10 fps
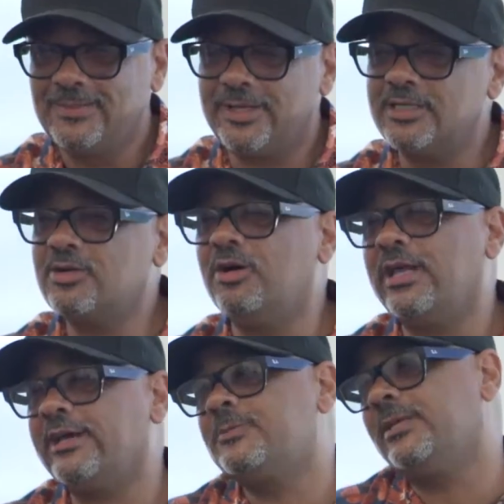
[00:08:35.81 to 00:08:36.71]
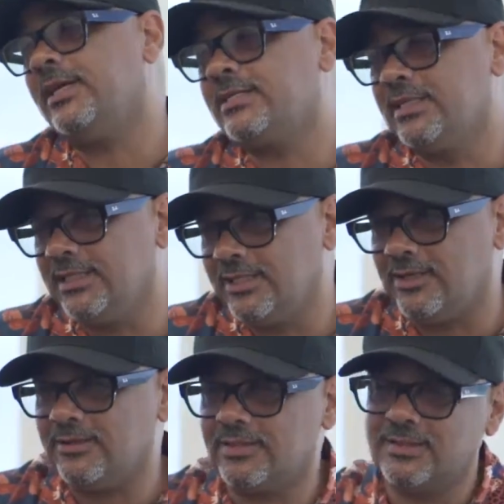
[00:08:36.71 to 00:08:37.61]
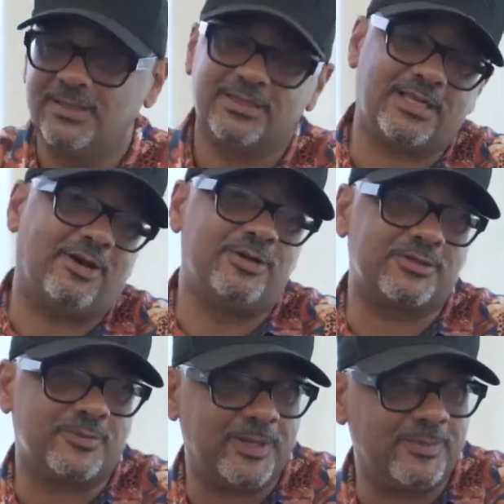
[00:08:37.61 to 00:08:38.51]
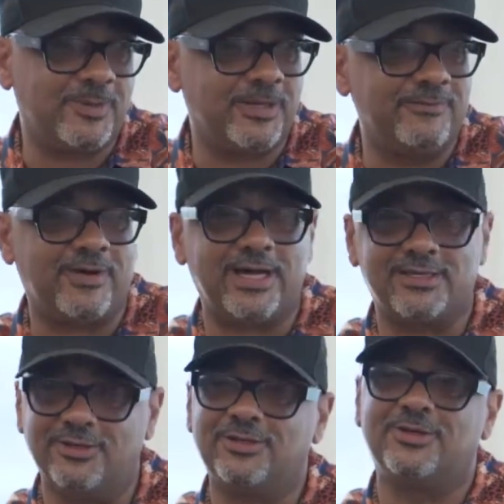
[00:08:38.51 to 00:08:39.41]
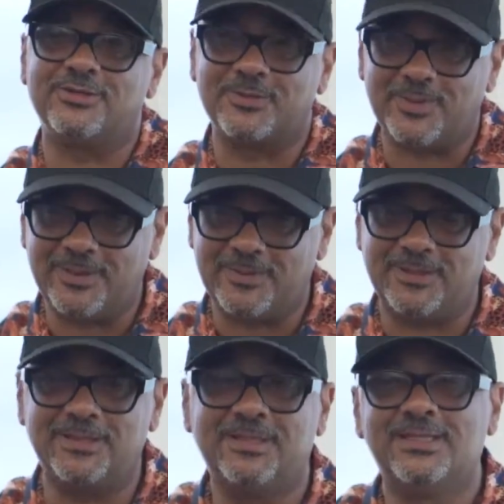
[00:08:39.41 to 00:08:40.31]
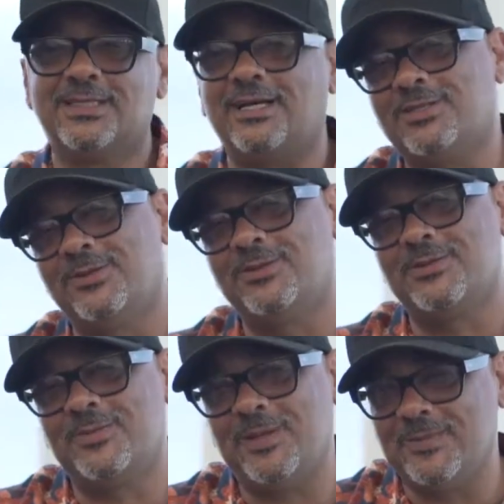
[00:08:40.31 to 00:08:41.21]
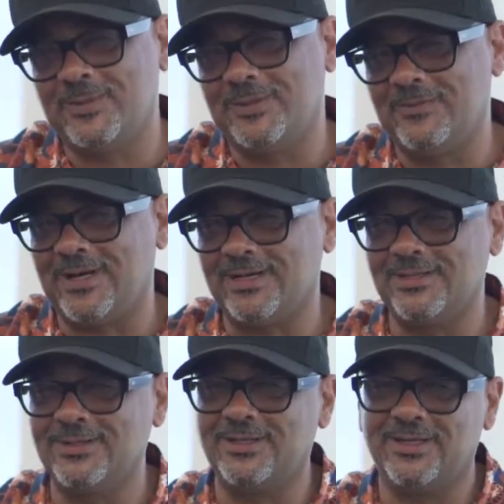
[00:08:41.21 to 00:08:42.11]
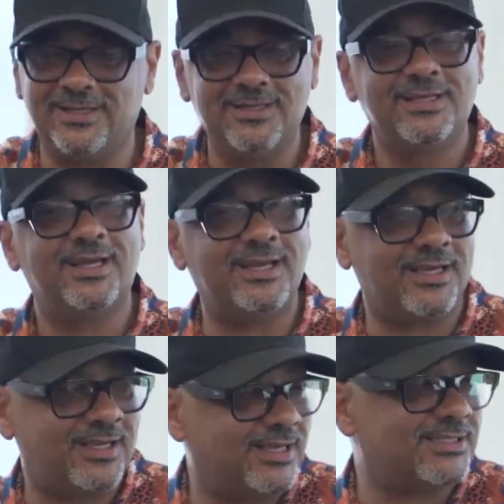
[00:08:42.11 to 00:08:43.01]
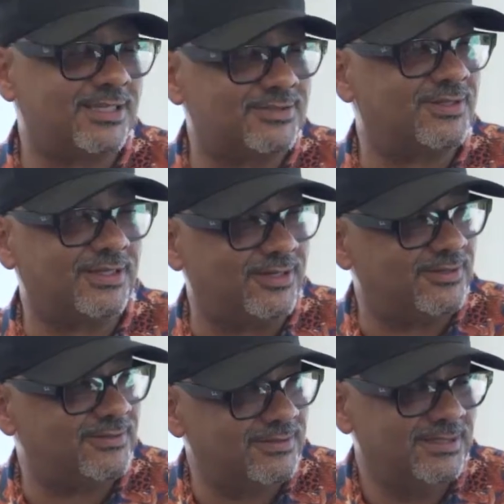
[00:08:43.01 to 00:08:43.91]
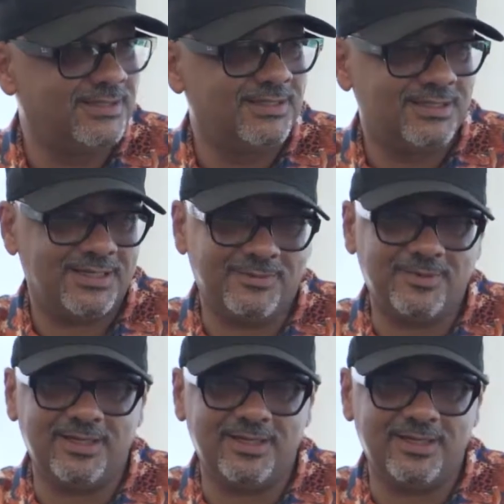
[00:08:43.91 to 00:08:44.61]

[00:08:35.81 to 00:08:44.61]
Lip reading: But it's grown exponentially. You know, that 100 people invited another 100 people. That 200 people invited another, and etc. You know. And